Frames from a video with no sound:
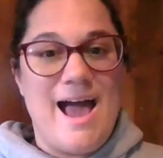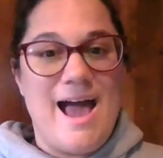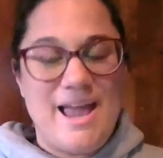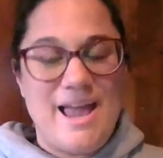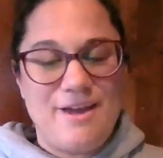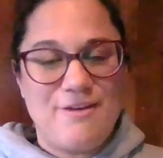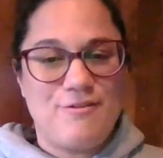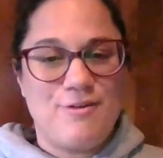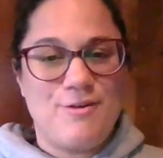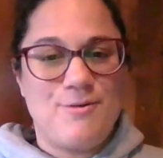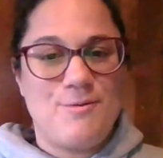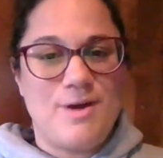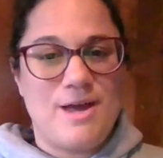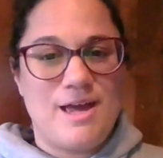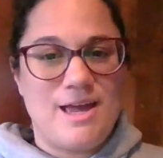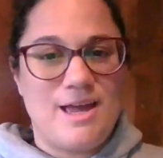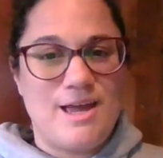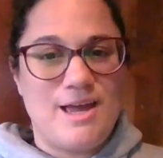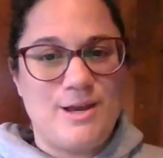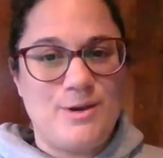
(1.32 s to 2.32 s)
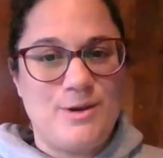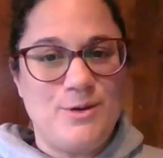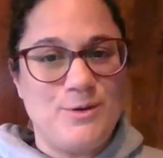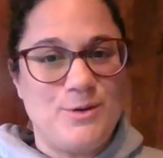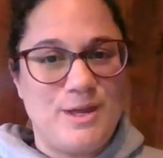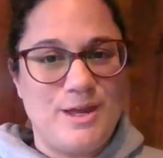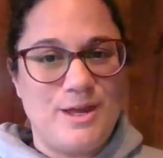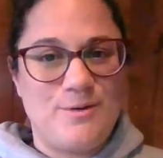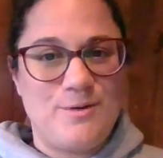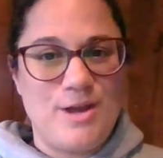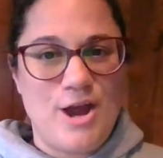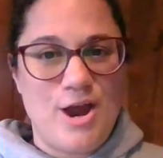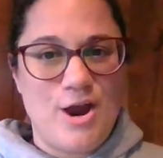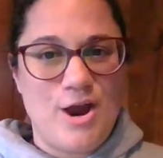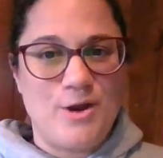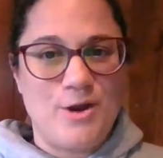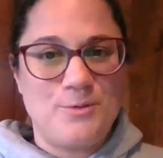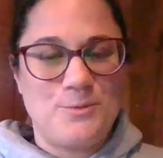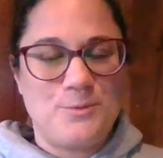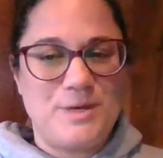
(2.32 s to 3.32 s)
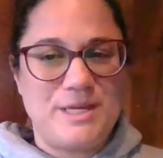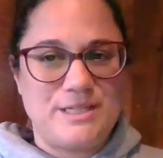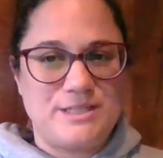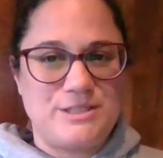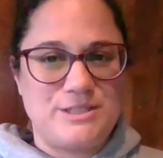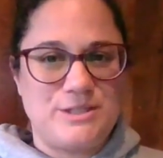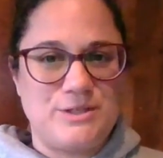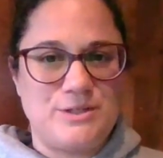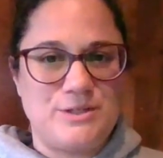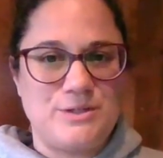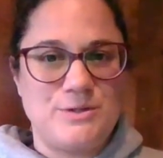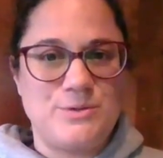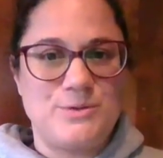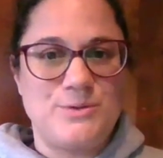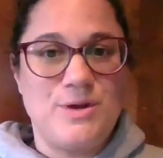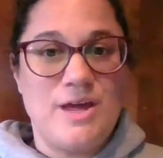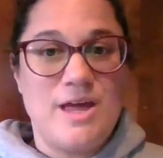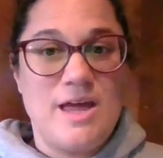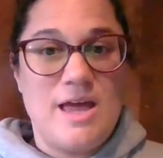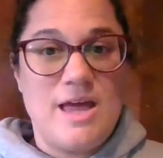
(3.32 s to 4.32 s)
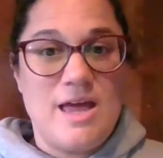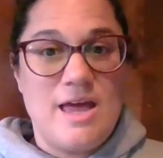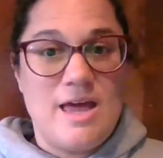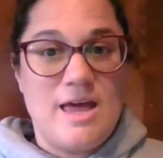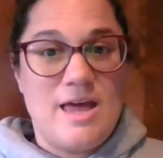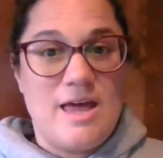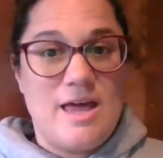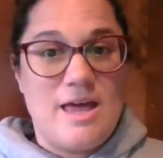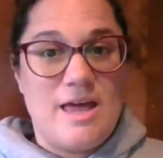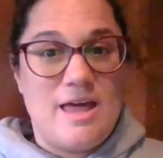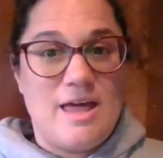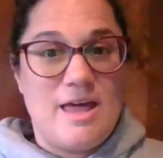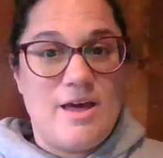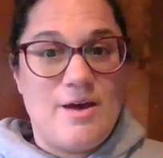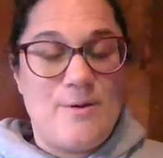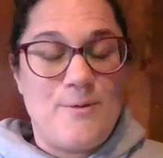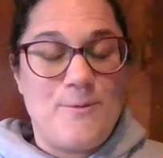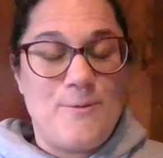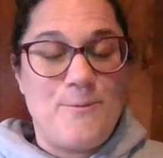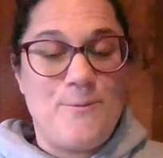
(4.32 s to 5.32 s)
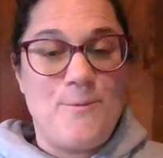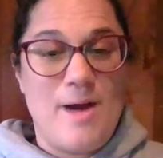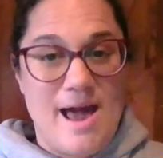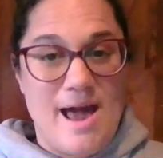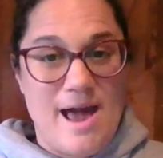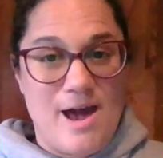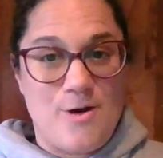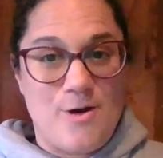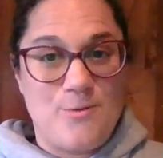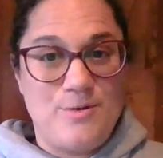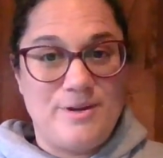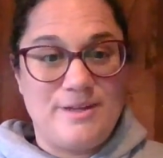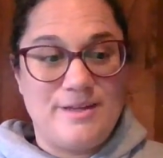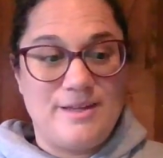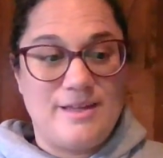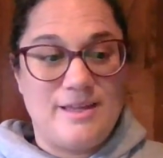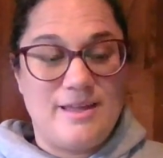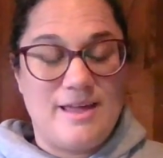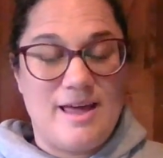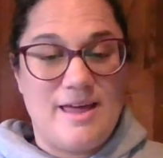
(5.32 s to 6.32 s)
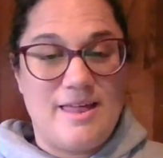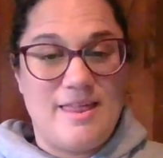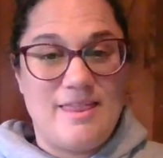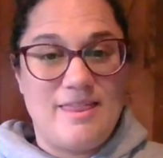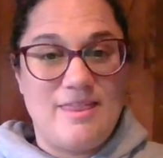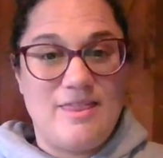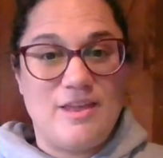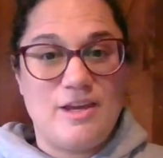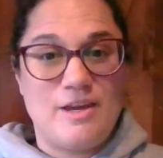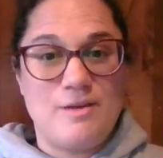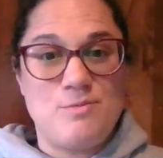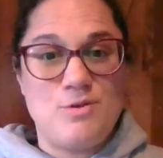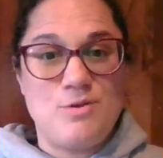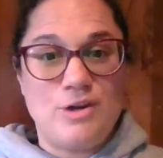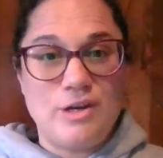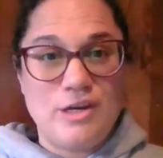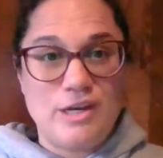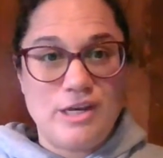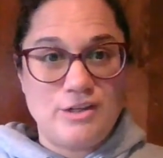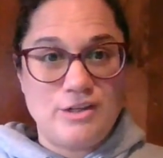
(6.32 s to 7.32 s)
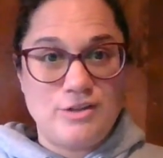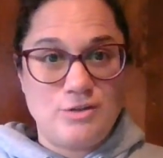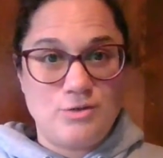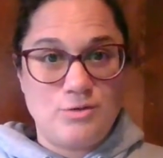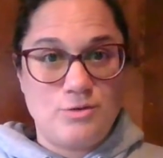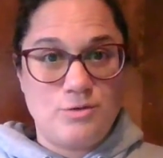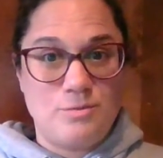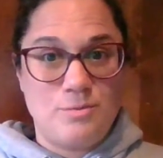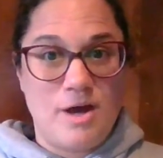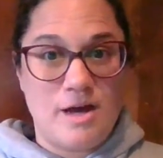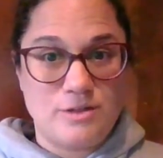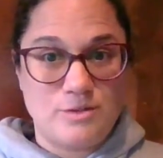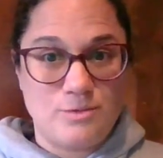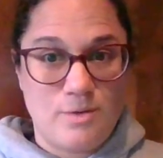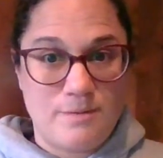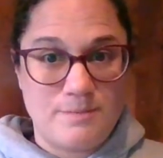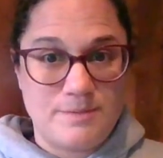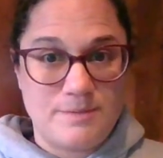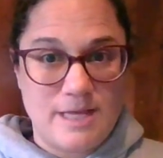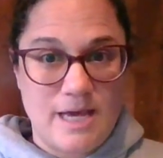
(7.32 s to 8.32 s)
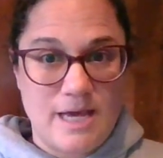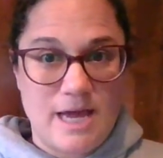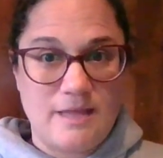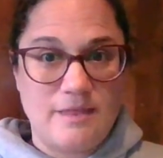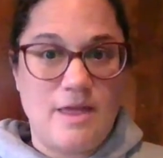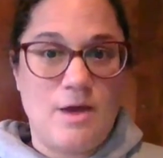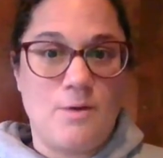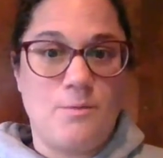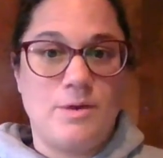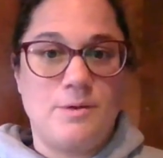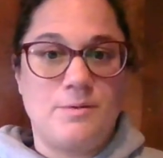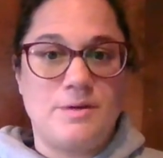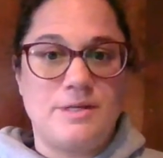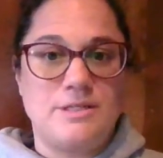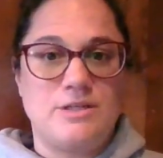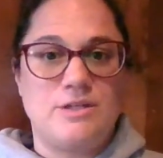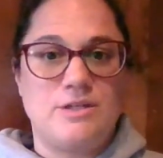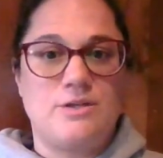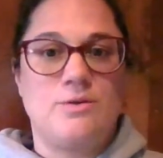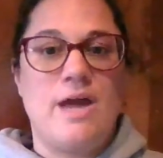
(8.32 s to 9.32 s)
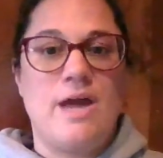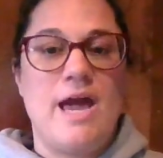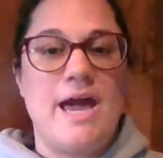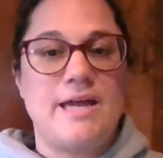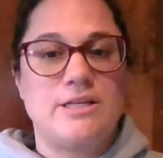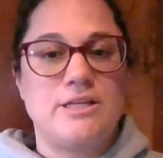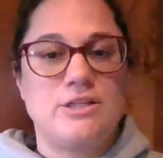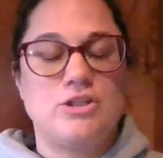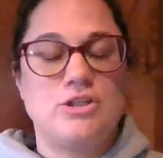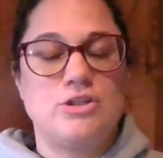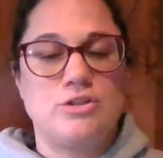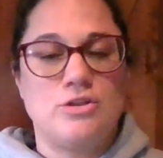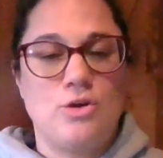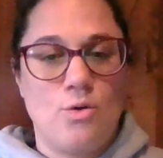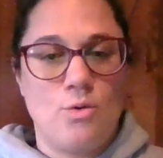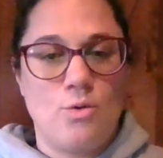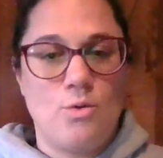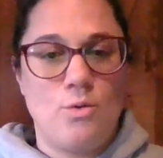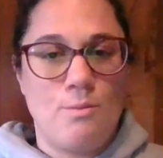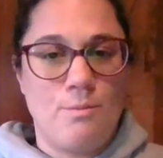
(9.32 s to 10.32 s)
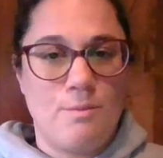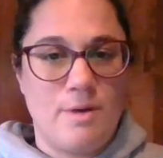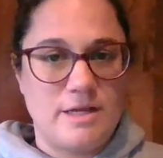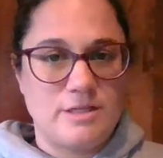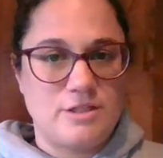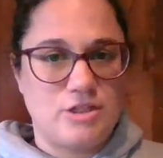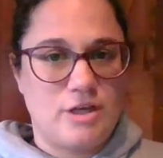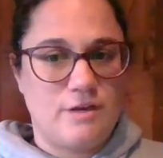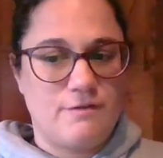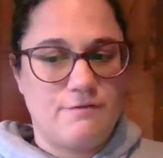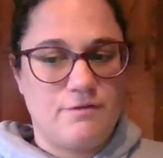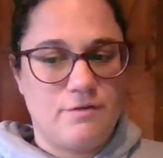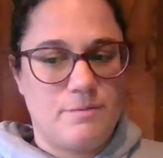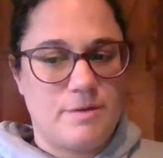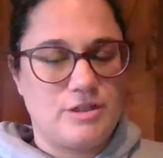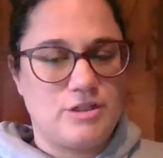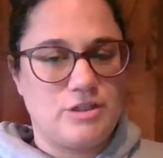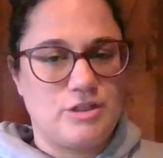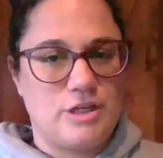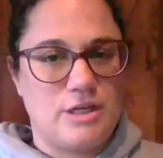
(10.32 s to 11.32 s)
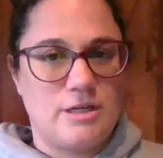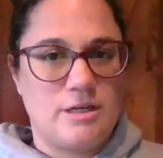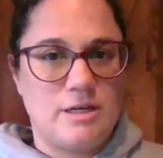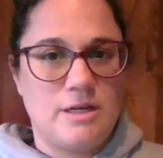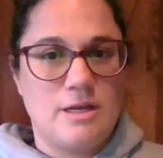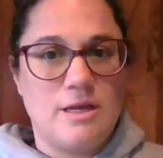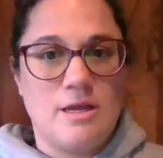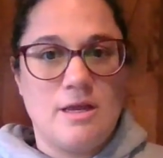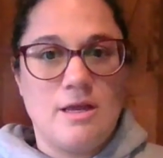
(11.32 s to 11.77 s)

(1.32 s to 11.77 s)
Hi everyone. Here we are, week 2. Wow. The community toolbox website that we went to had so much information.